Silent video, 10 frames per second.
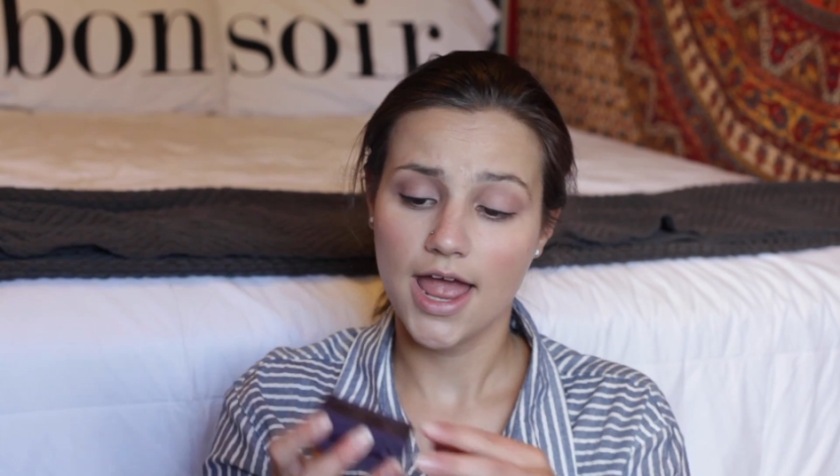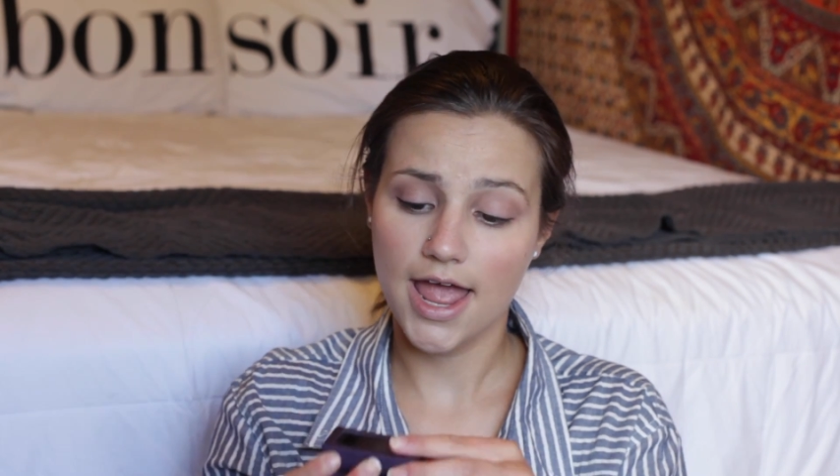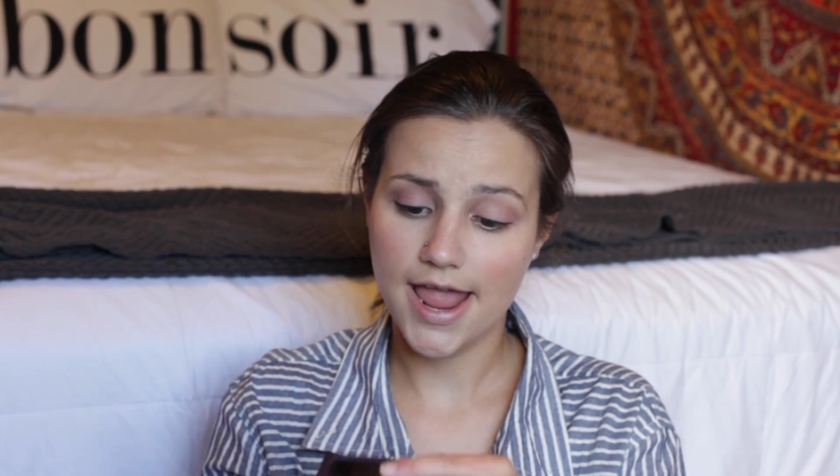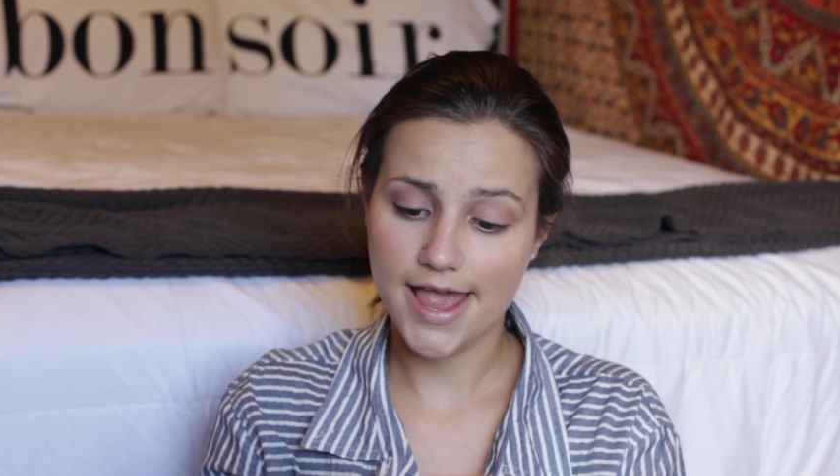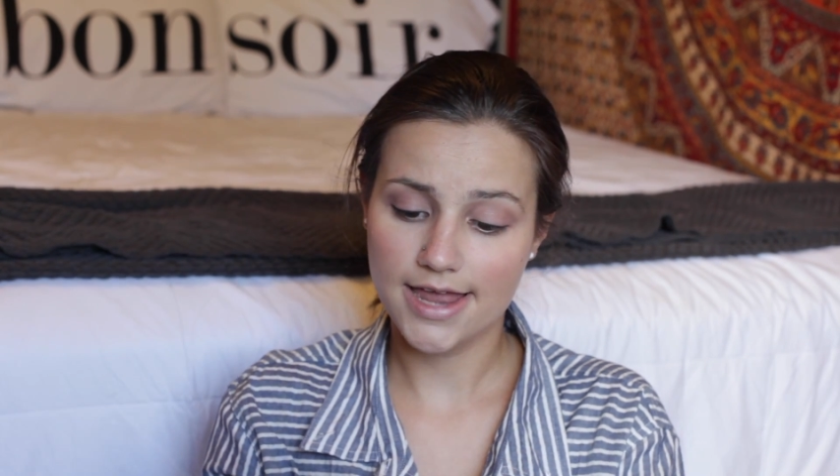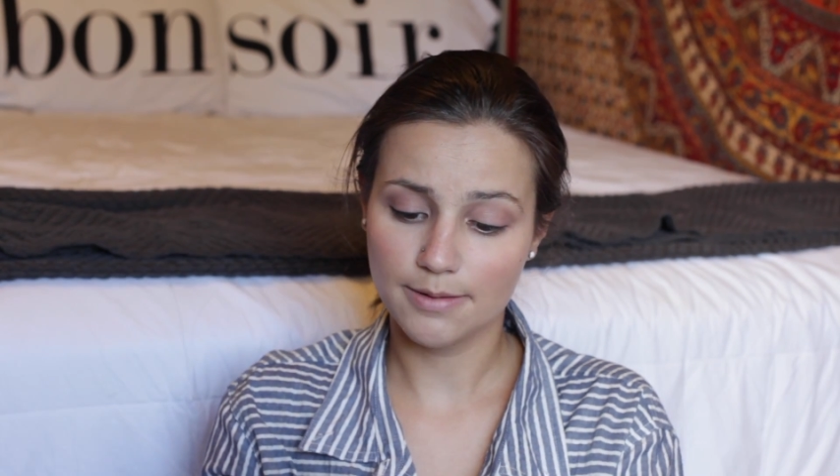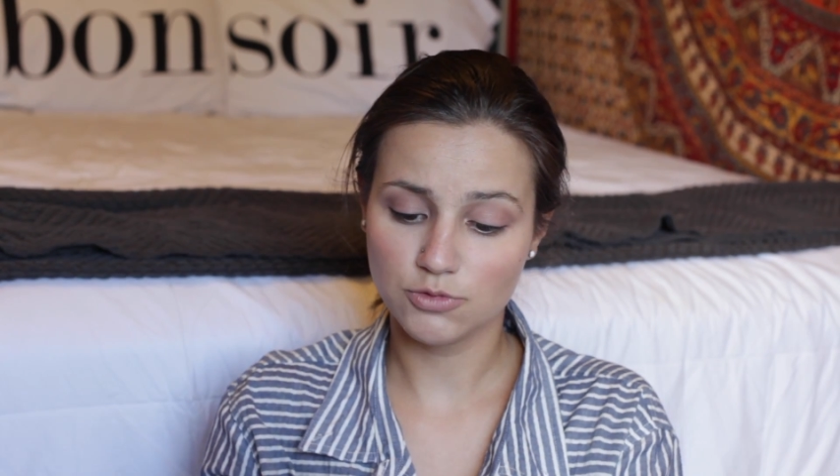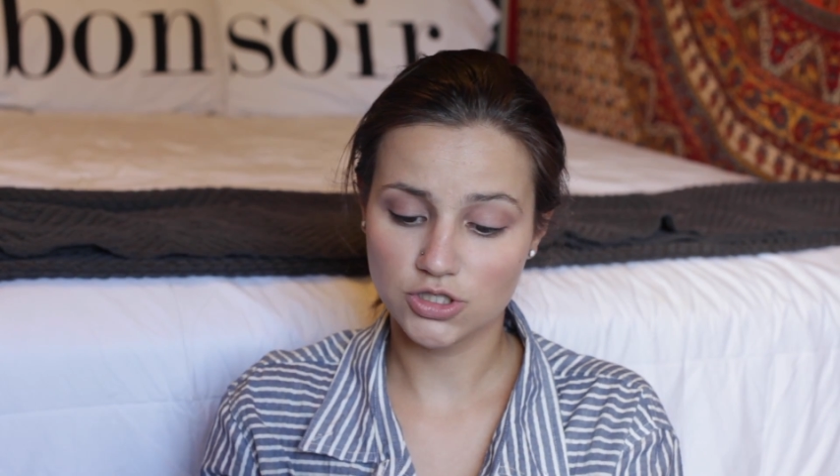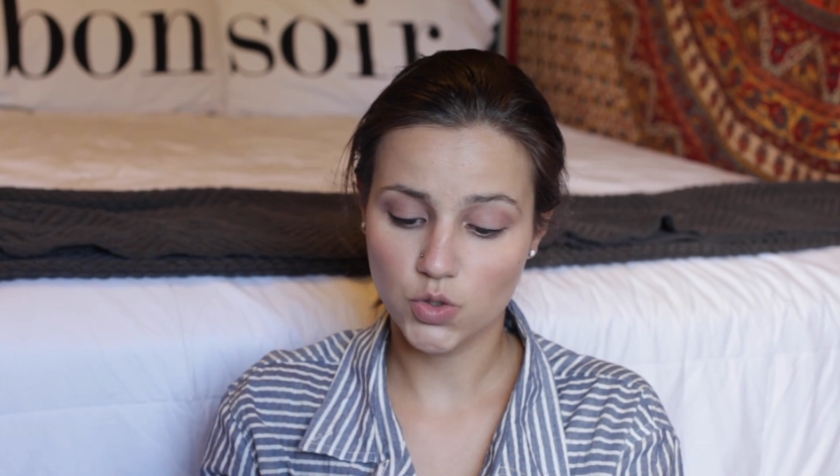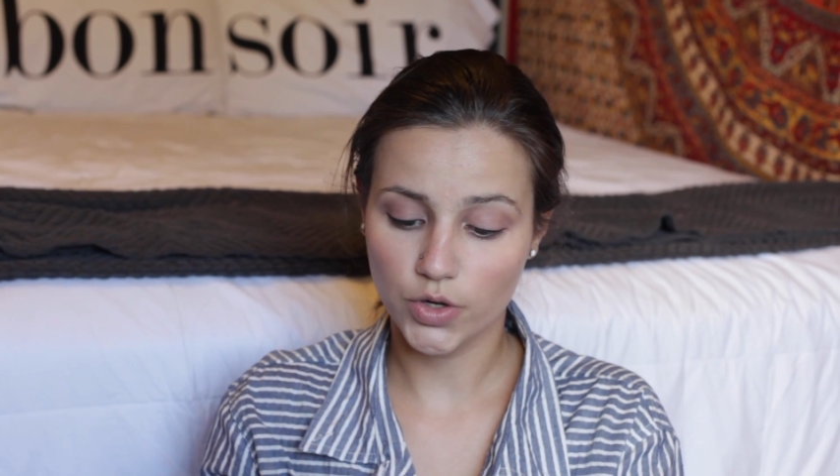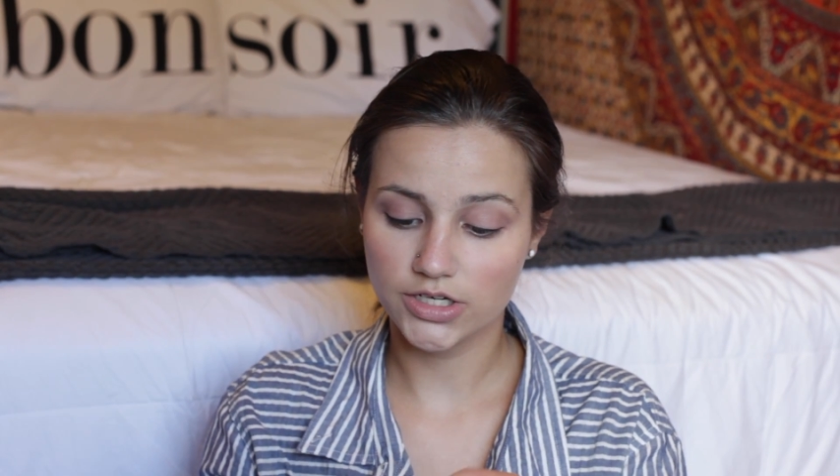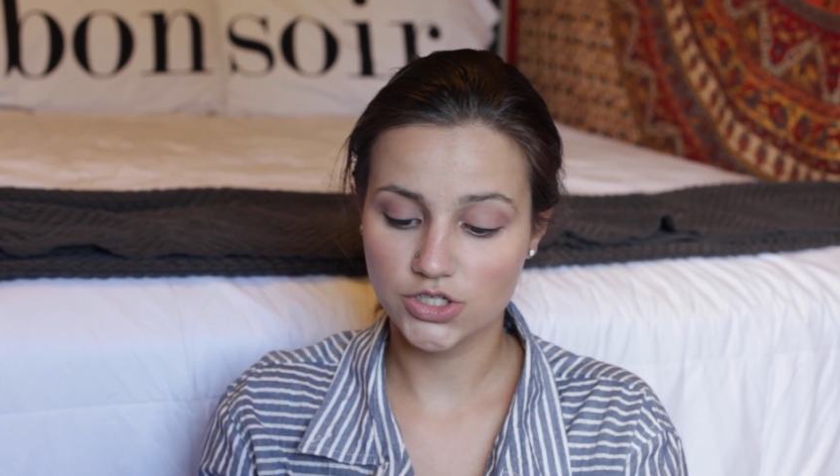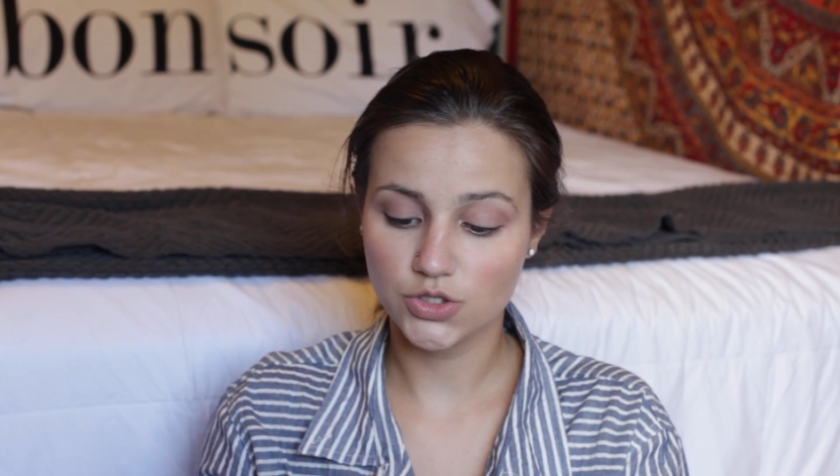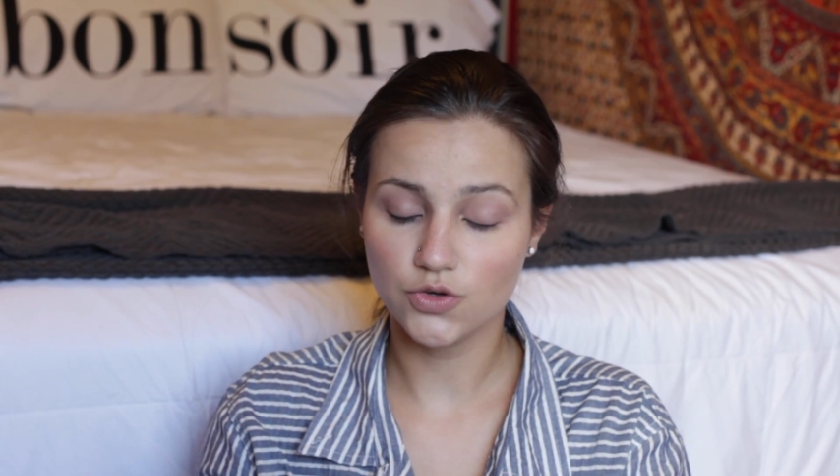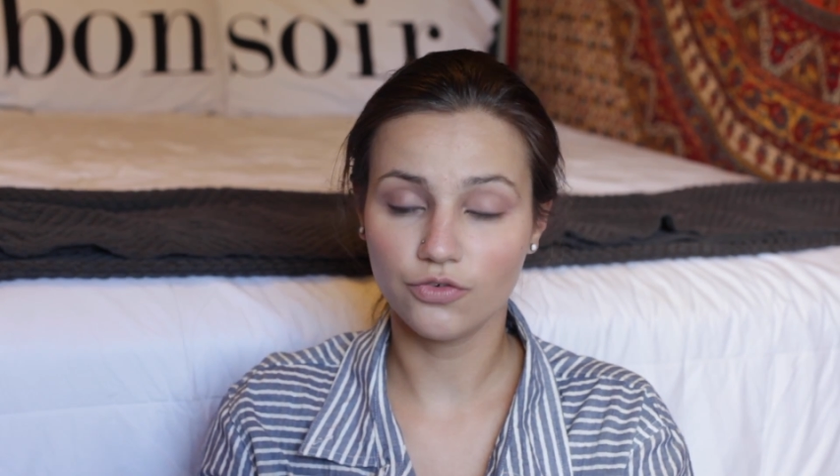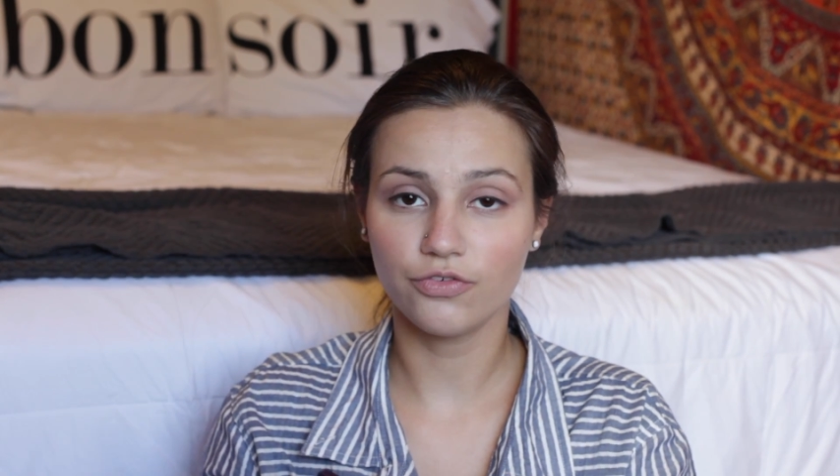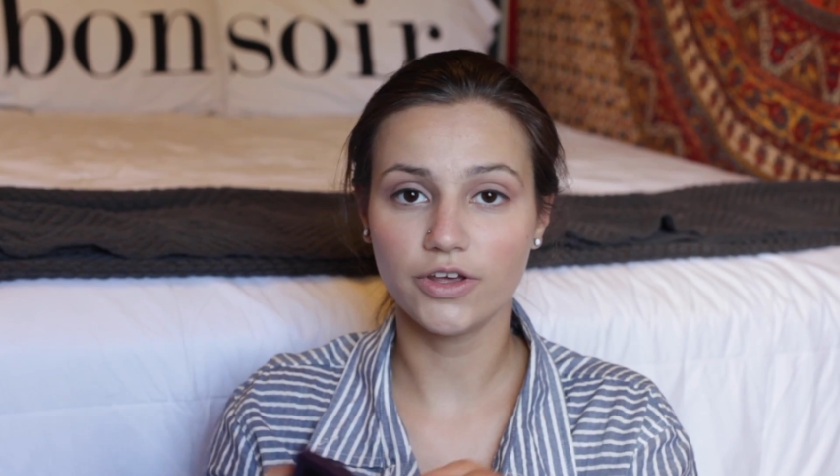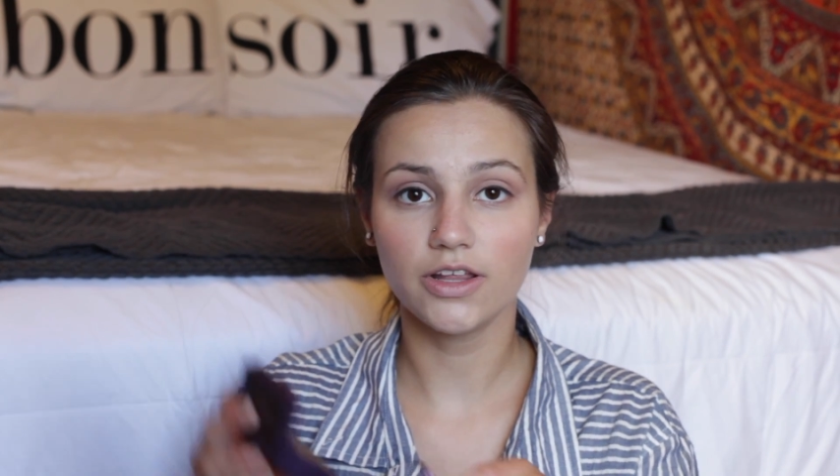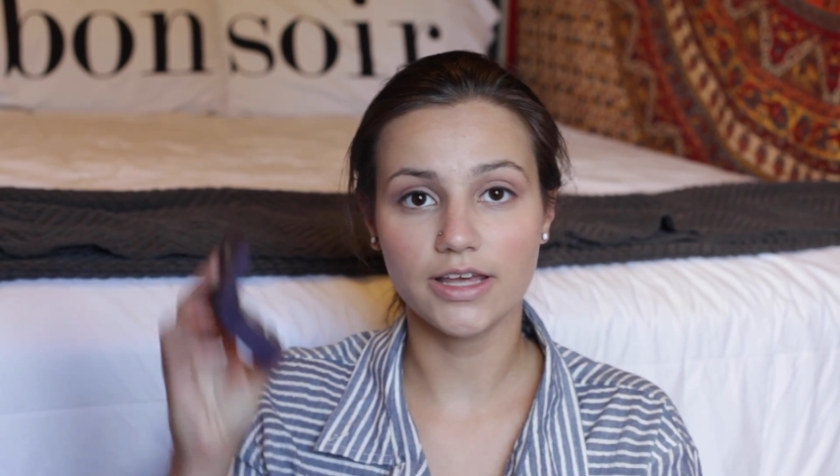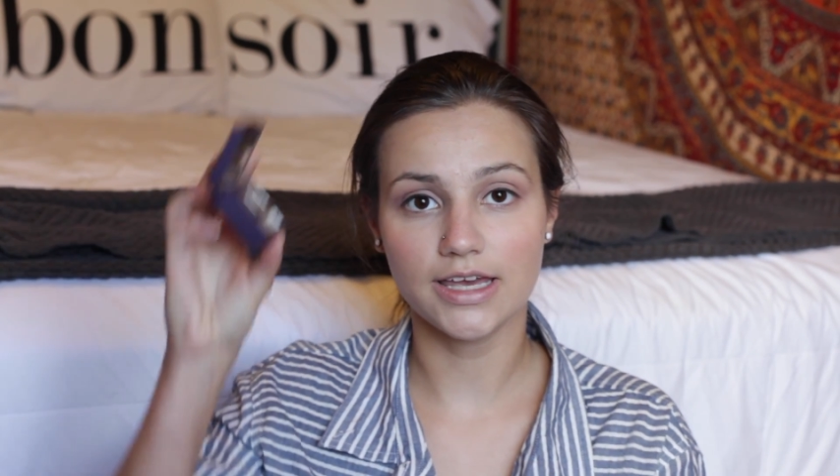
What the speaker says: and I'm just going to fill